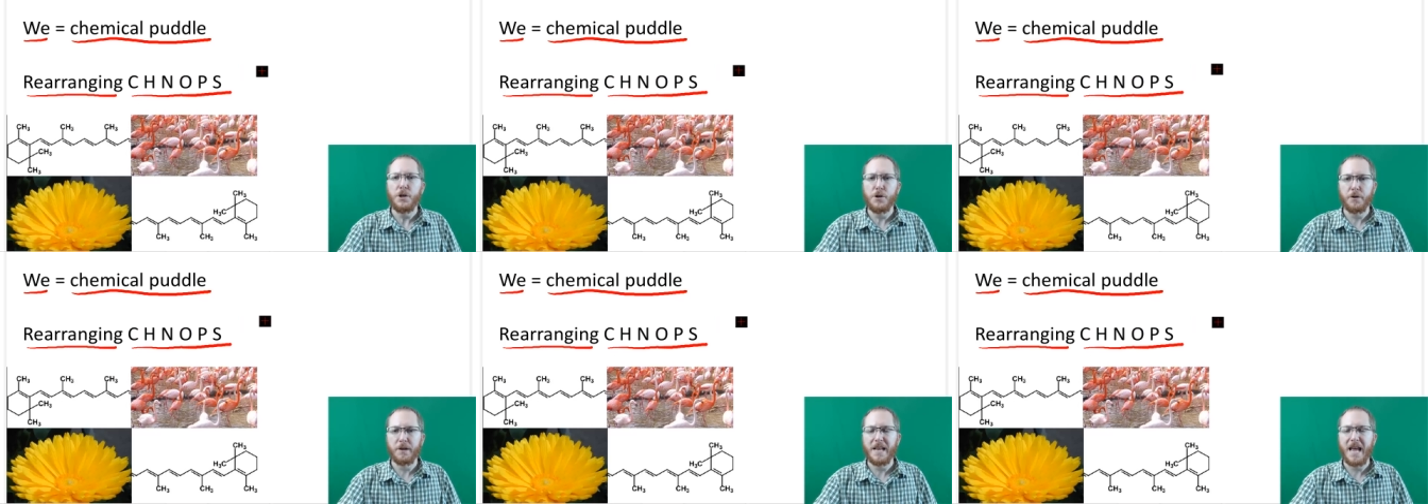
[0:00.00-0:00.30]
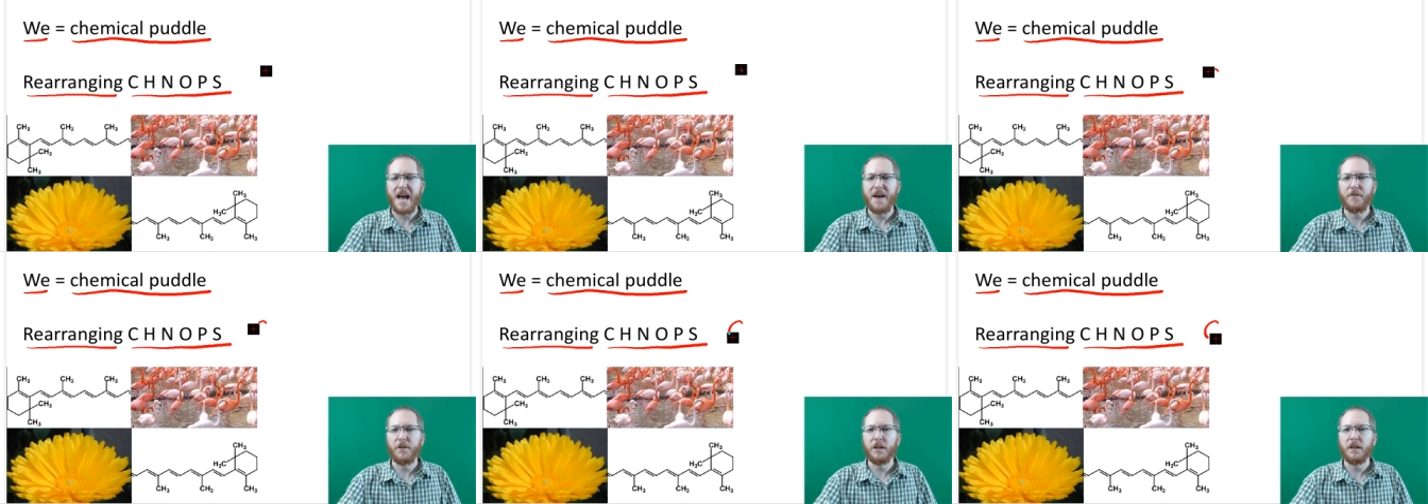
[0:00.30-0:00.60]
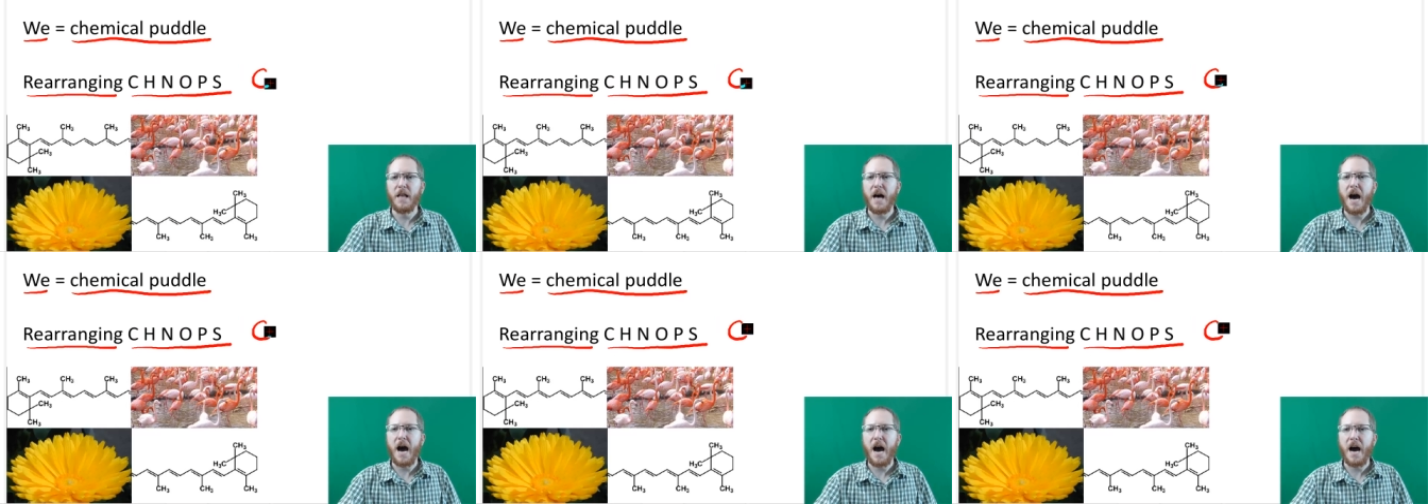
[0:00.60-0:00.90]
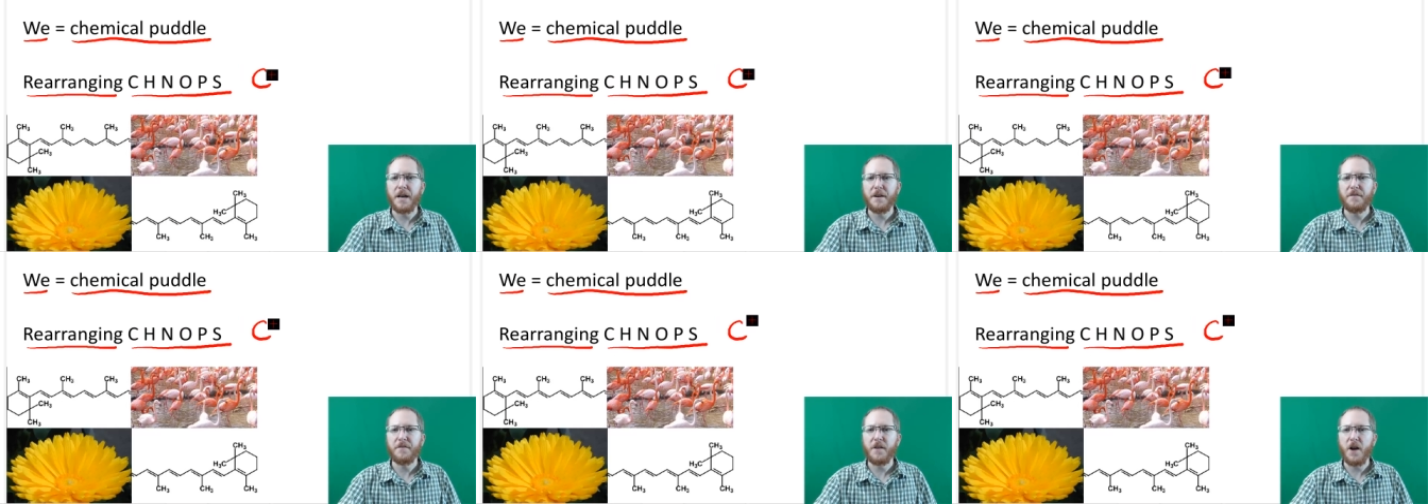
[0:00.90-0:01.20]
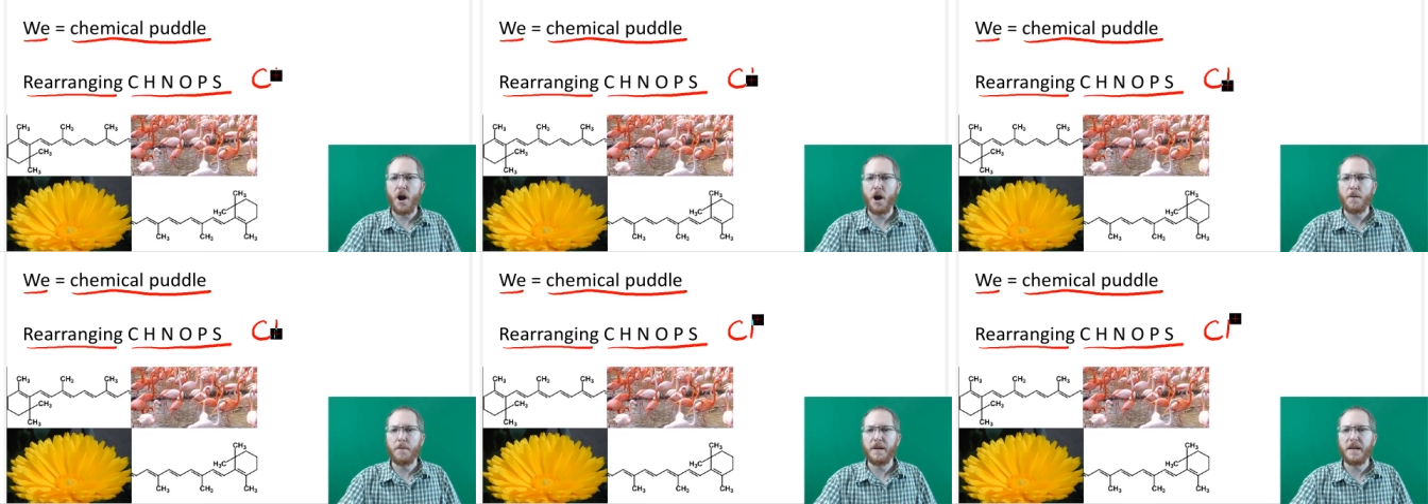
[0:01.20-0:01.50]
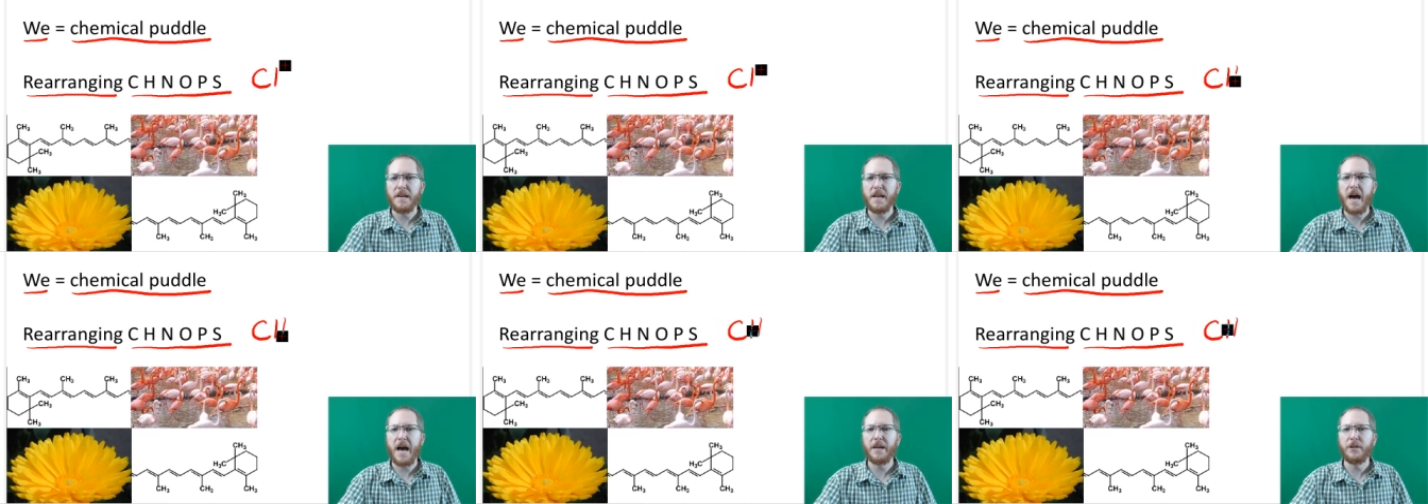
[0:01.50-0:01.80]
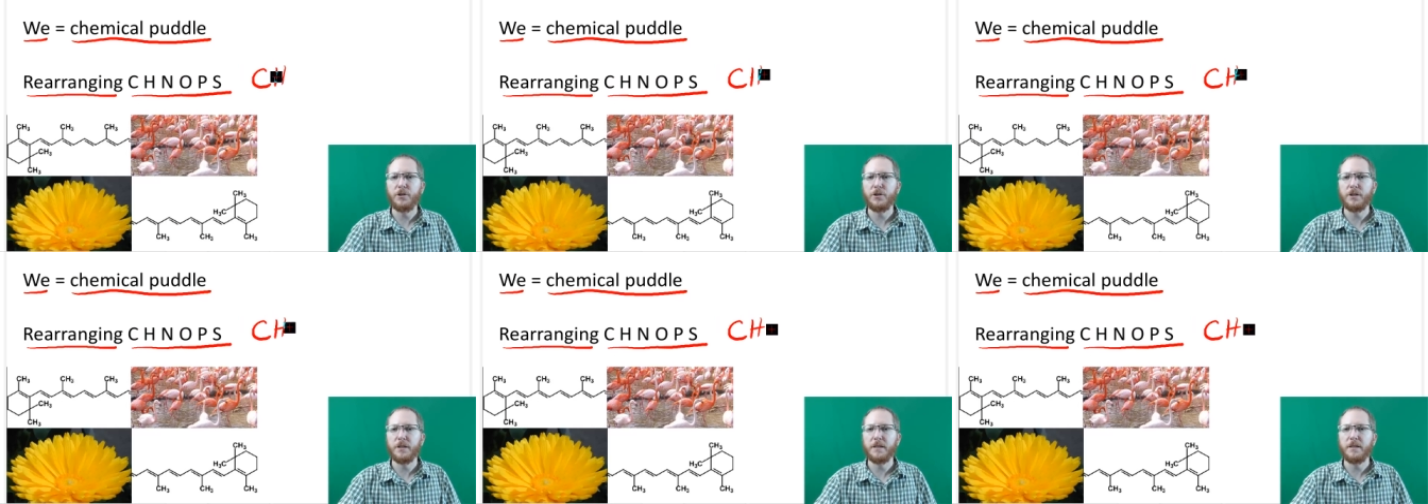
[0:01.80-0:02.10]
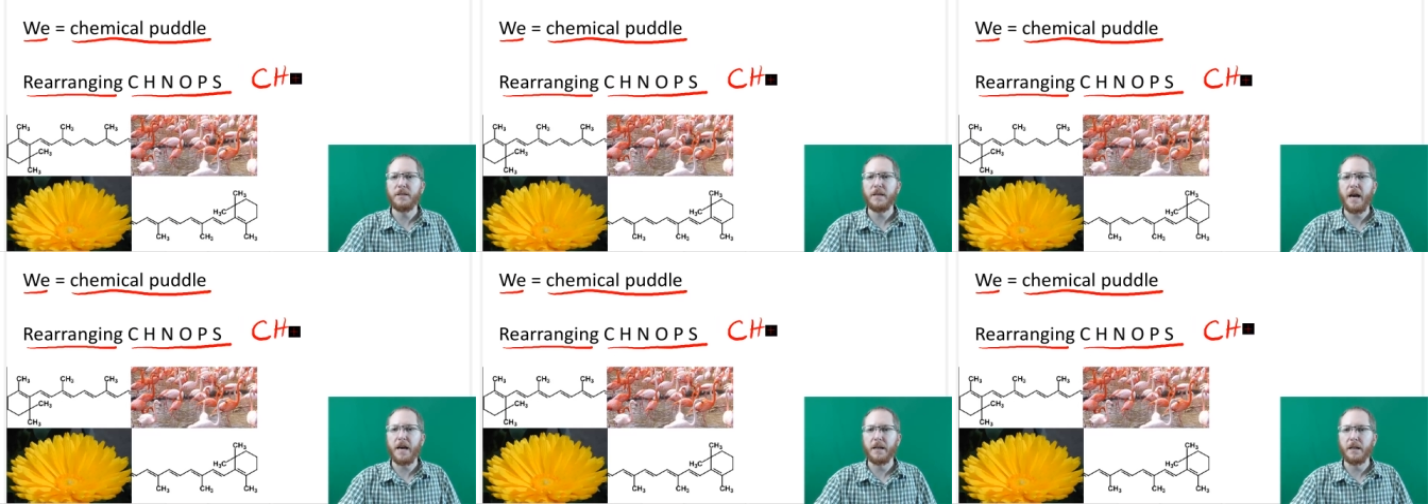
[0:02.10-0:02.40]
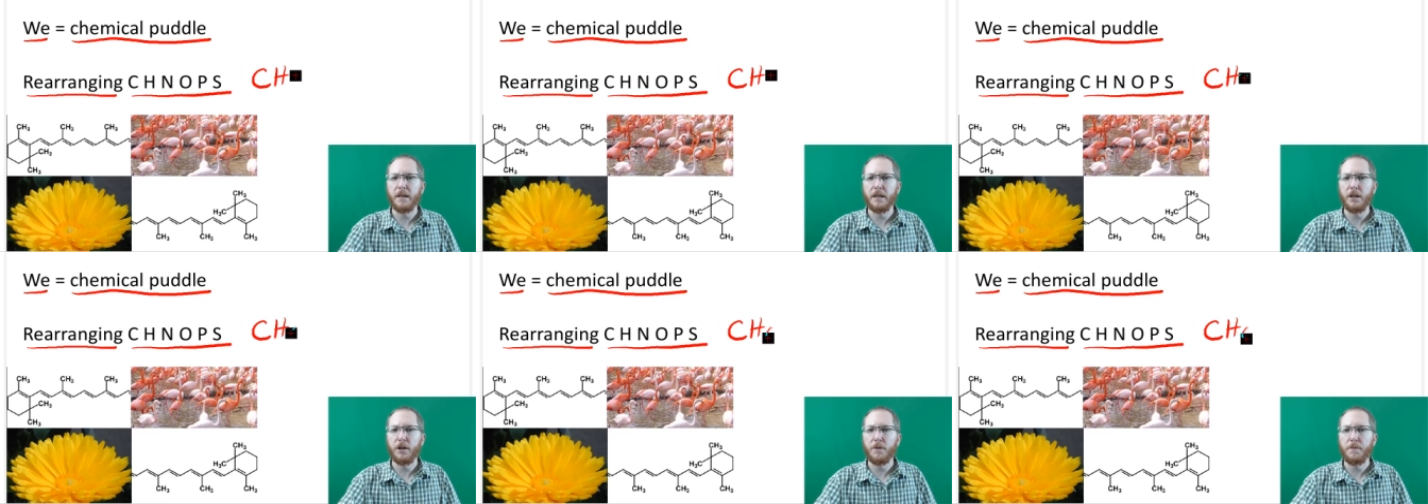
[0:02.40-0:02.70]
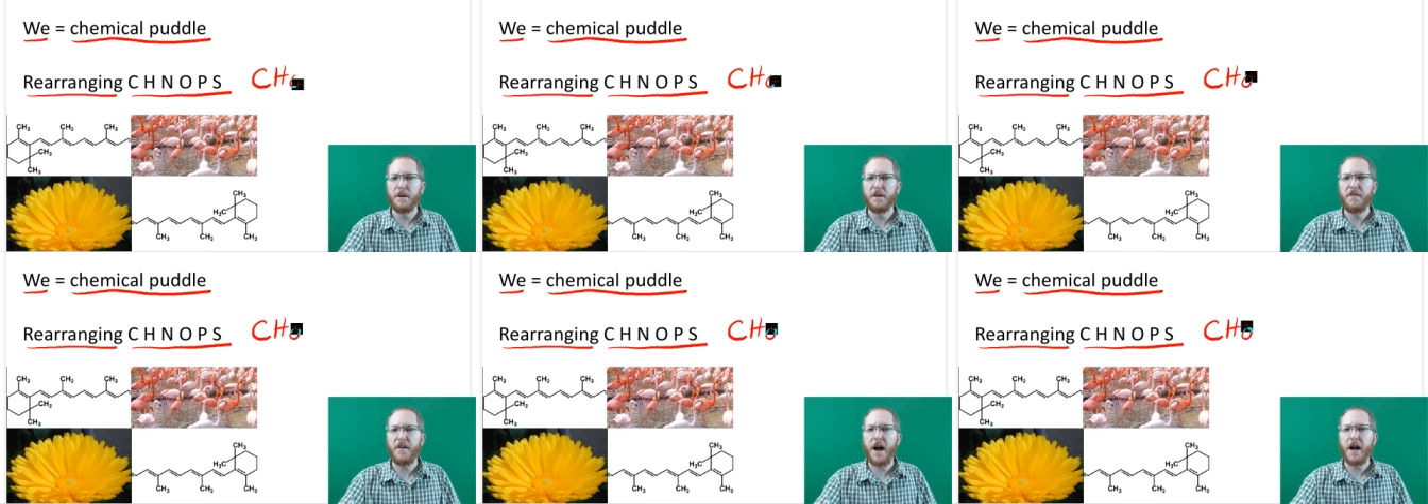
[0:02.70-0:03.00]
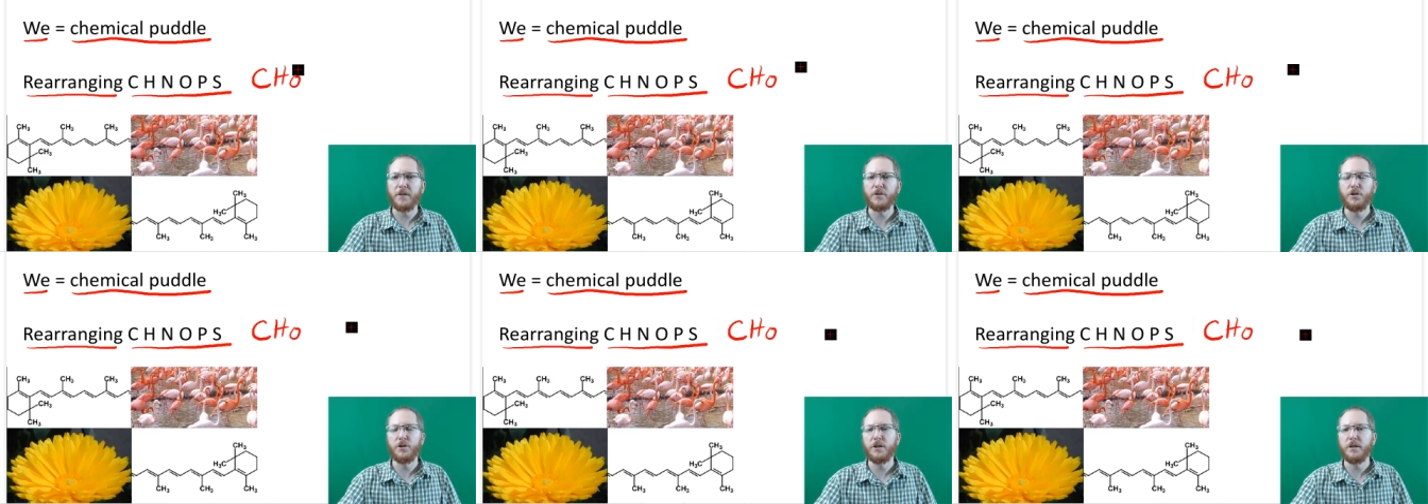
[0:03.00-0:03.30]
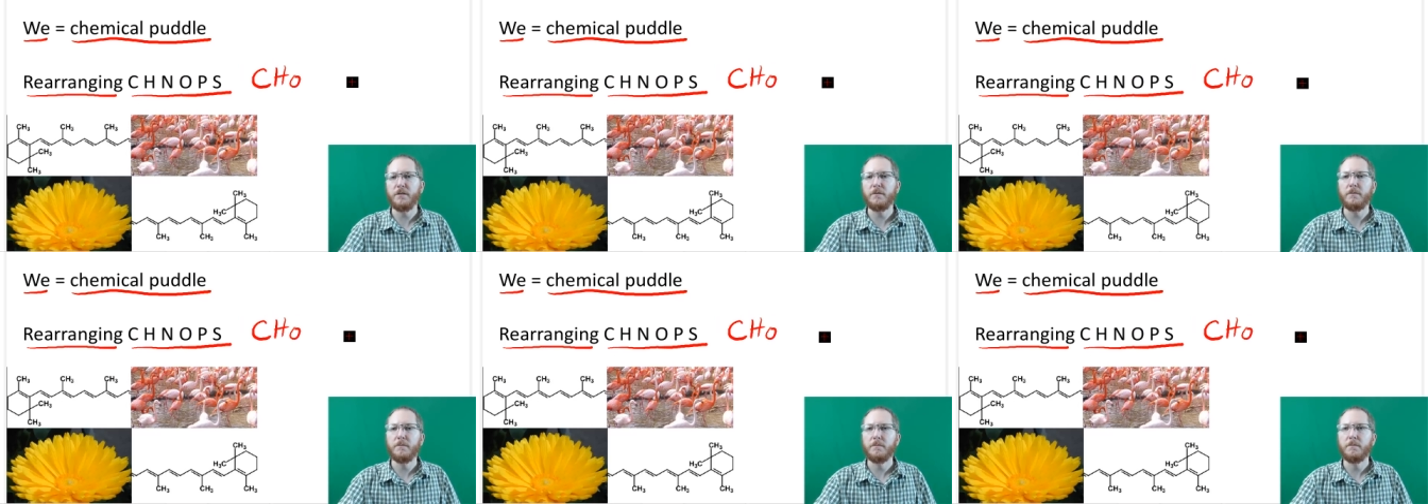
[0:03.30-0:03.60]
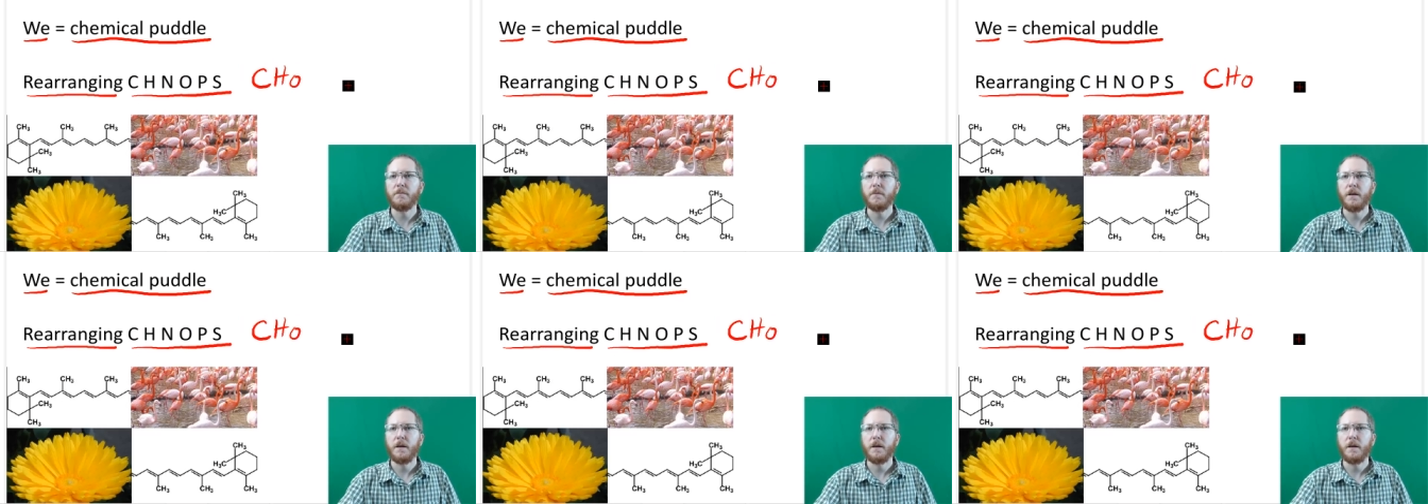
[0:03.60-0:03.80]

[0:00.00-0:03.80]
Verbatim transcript: you're going to have a lot of carbon and hydrogen and a little bit of oxygen.